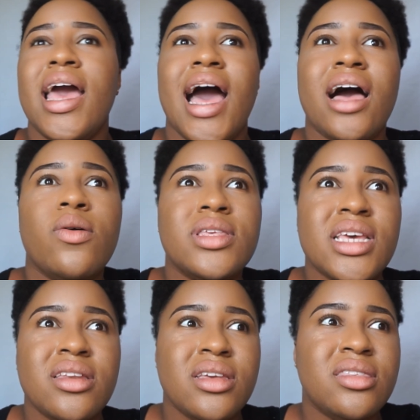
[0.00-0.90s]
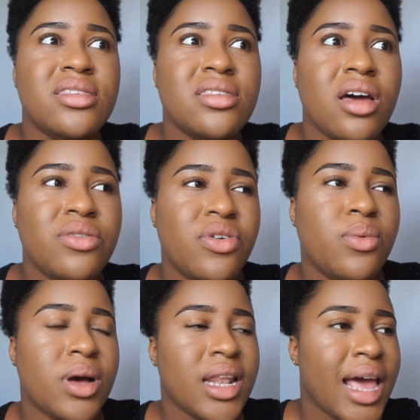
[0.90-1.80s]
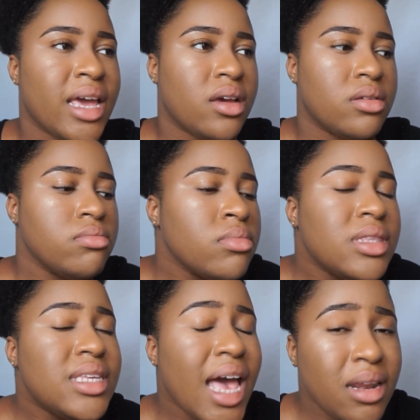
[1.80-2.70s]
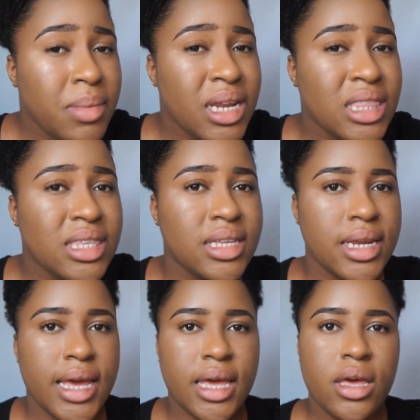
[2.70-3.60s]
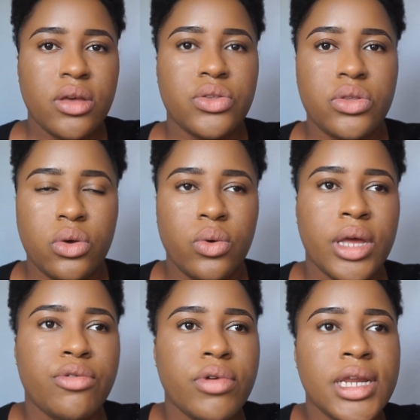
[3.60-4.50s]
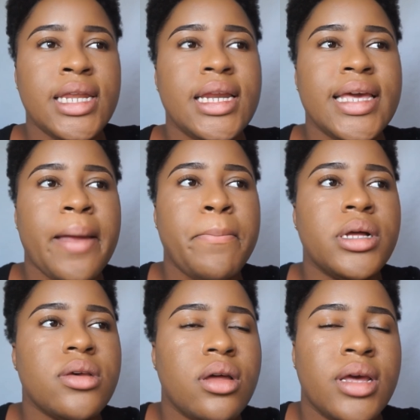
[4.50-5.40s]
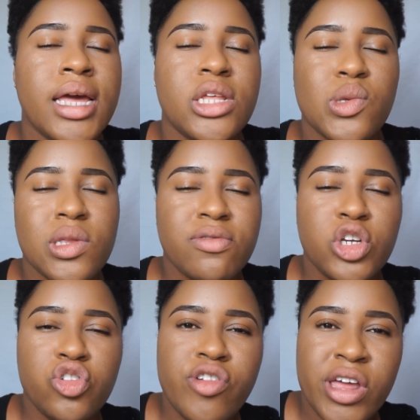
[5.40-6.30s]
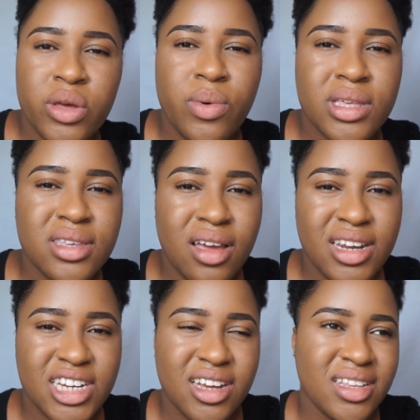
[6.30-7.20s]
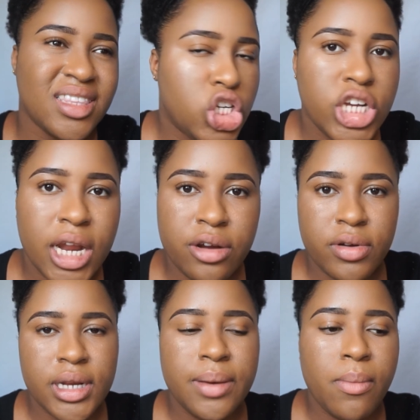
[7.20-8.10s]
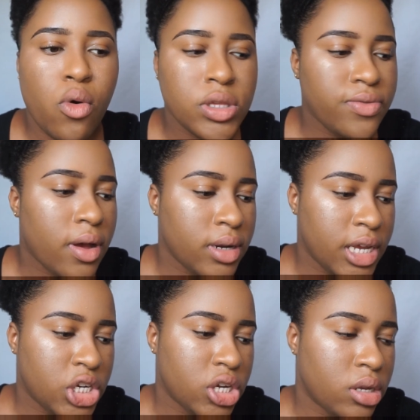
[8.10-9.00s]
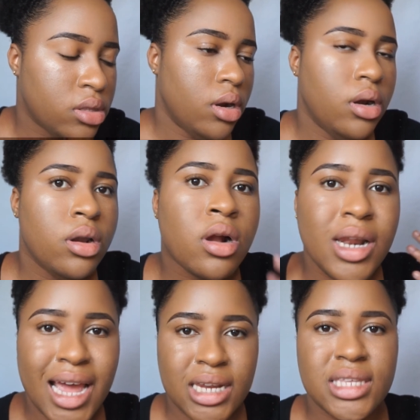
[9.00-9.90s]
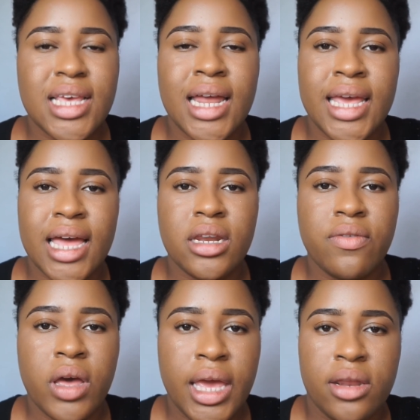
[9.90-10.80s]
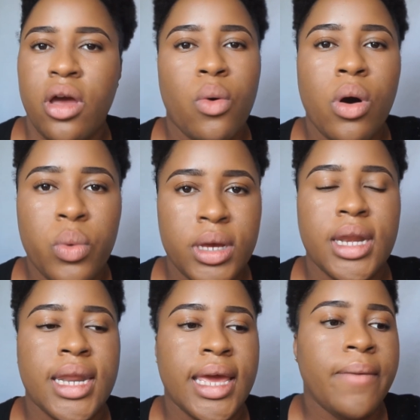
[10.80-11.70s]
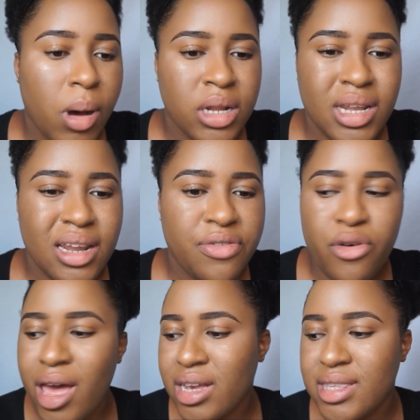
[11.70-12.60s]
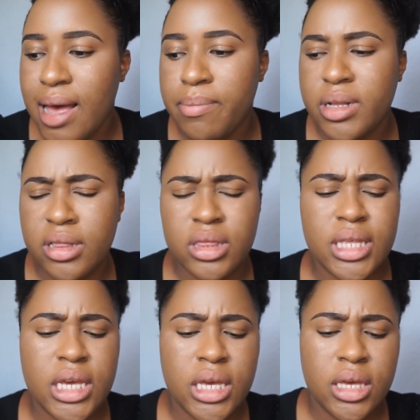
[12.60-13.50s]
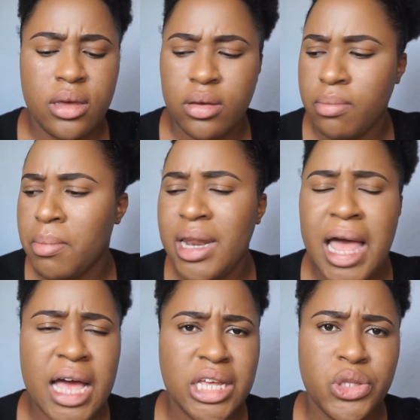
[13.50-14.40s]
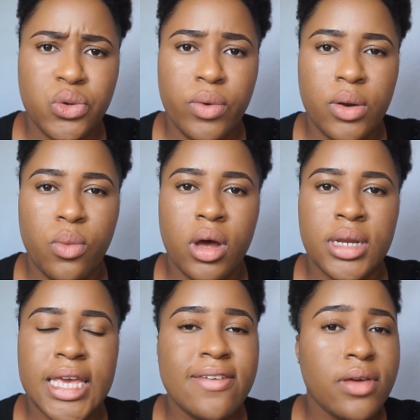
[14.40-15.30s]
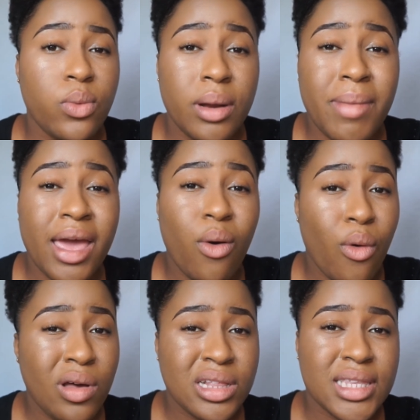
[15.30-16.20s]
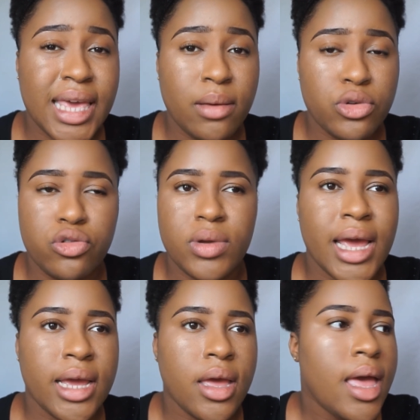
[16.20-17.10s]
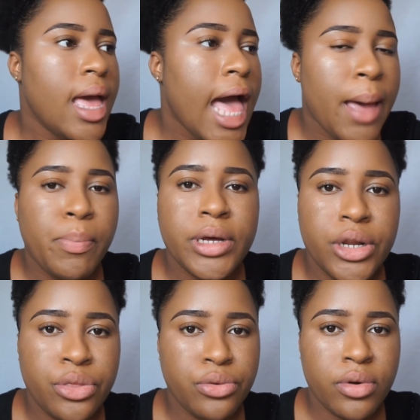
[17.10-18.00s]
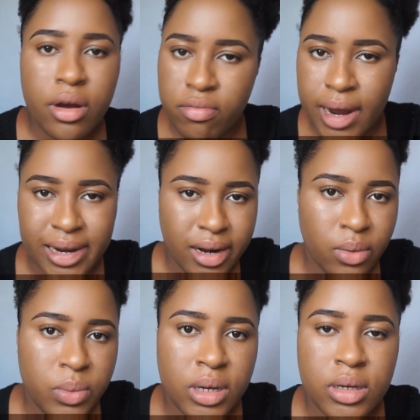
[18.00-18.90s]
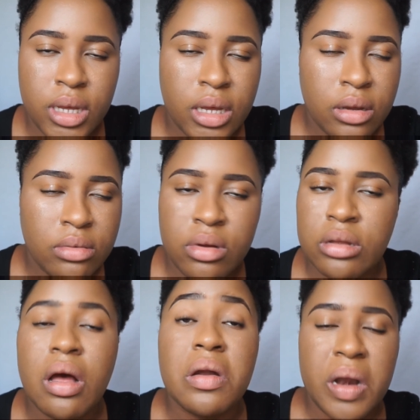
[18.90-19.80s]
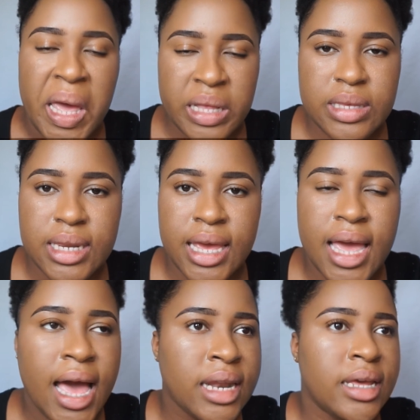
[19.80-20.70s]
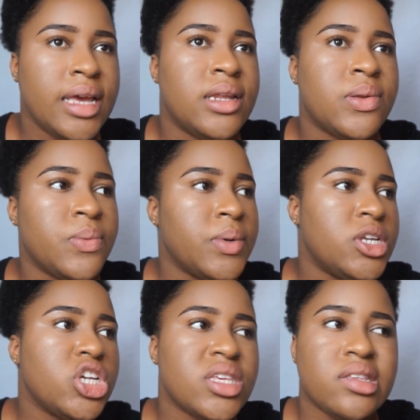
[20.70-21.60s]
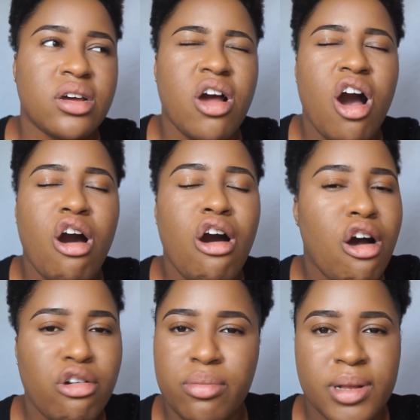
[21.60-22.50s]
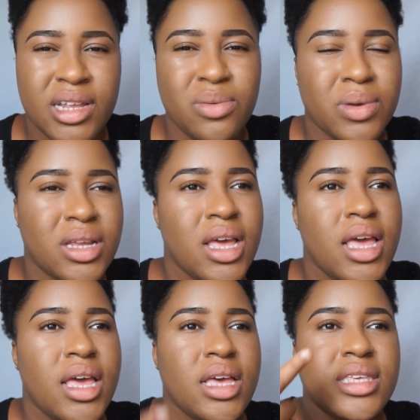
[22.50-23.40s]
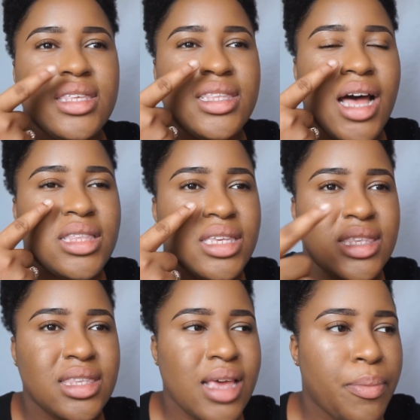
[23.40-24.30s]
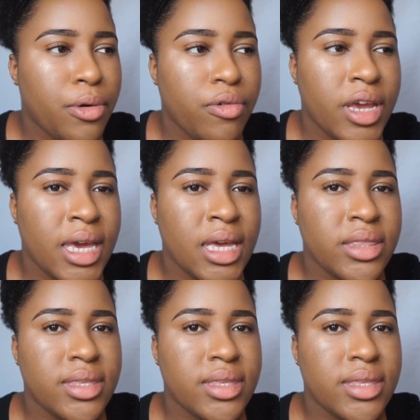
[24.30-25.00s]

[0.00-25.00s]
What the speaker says: I was in the sun for what, like 10 minutes today, so it really didn't get put under any sort of strenuous conditions. Generally, most foundations look like this at the end of an 8-hour workday, but for example, the Milani 2-in-1, even when my oils came through, like I put it through a regular workday, not unlike today, and it would just look horrible. It would start to separate.